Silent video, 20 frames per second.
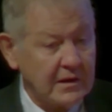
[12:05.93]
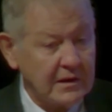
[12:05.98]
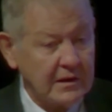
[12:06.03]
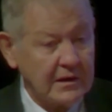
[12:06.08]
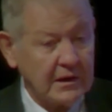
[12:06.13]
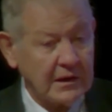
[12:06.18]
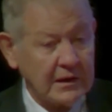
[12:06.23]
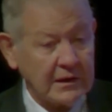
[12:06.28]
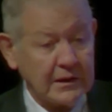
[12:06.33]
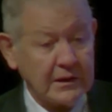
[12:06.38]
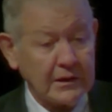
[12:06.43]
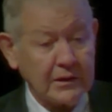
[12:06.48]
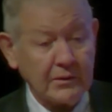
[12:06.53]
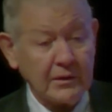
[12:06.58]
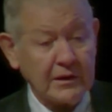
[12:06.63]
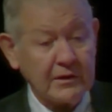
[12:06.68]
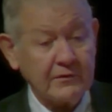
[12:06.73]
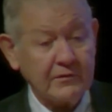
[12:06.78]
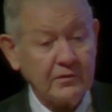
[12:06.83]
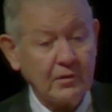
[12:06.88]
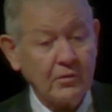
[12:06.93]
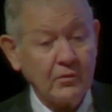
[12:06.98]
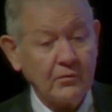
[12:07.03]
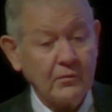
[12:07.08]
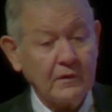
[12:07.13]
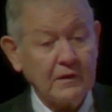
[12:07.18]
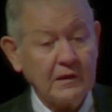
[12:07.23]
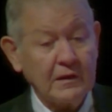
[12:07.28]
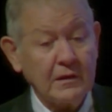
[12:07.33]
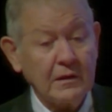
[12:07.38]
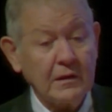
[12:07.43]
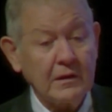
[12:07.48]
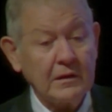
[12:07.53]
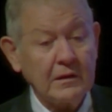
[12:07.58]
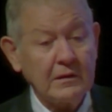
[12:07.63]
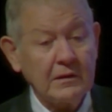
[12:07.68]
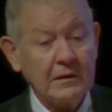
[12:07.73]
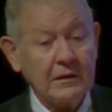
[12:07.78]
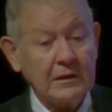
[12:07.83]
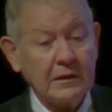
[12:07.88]
And so
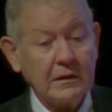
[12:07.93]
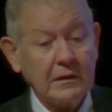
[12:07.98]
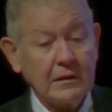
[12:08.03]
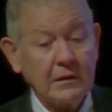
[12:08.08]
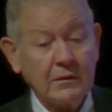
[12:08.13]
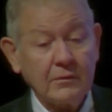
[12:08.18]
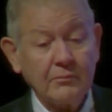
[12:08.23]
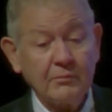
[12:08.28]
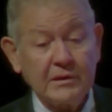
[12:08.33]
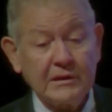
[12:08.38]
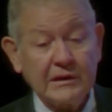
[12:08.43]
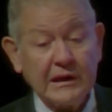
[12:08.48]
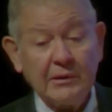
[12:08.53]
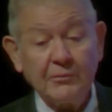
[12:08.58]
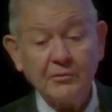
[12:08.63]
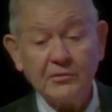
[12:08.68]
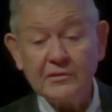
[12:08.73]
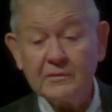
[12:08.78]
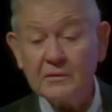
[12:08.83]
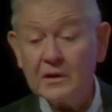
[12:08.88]
but that was